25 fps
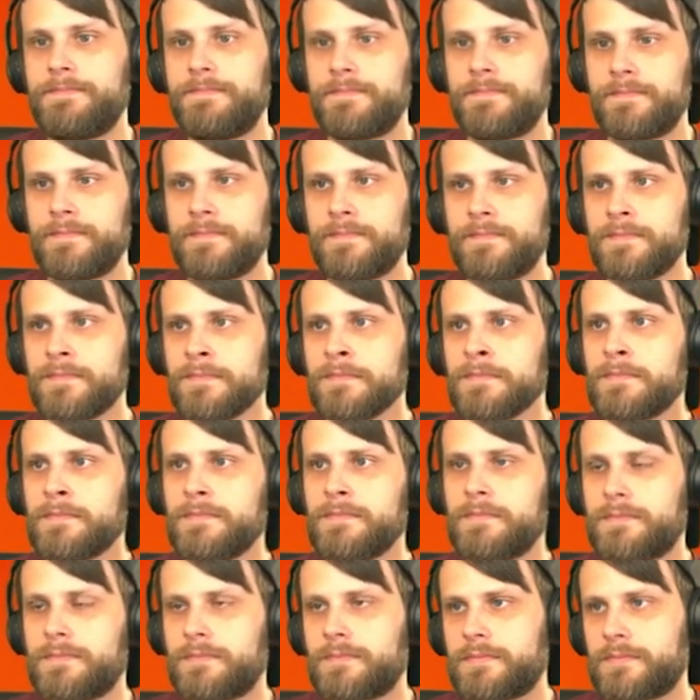
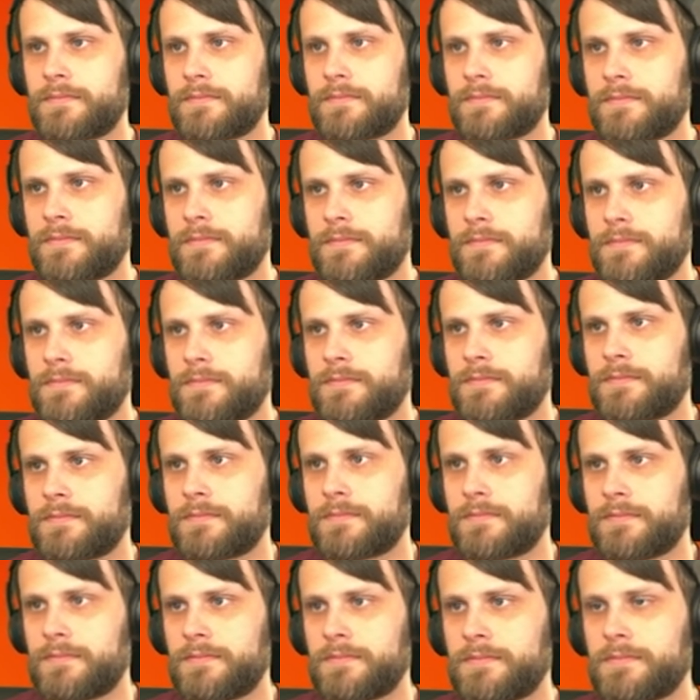
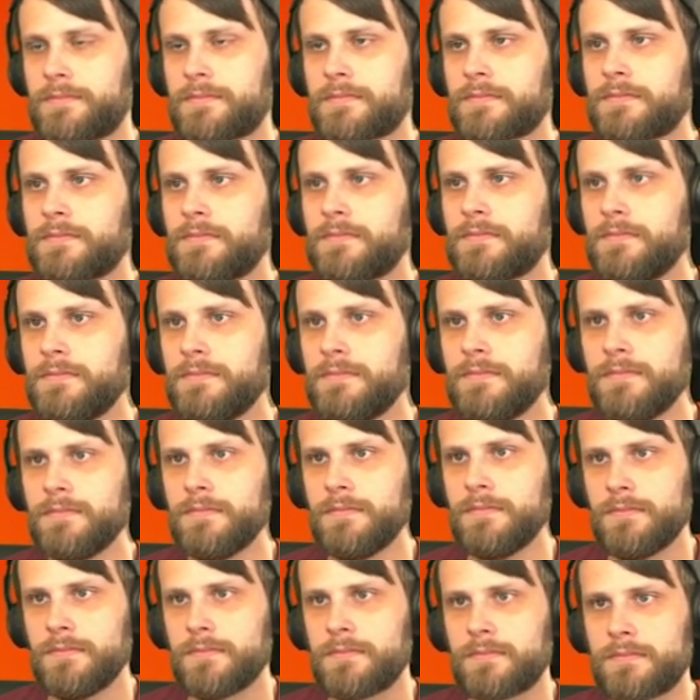
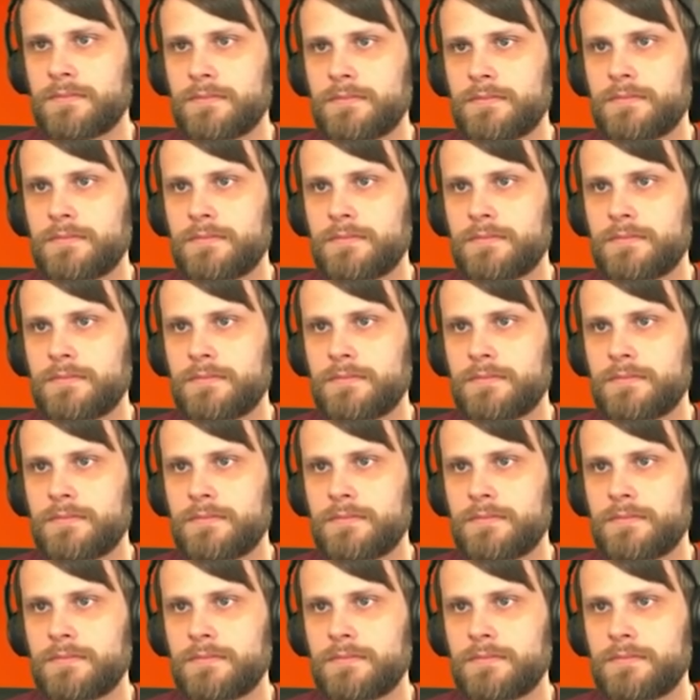Nobody speaks.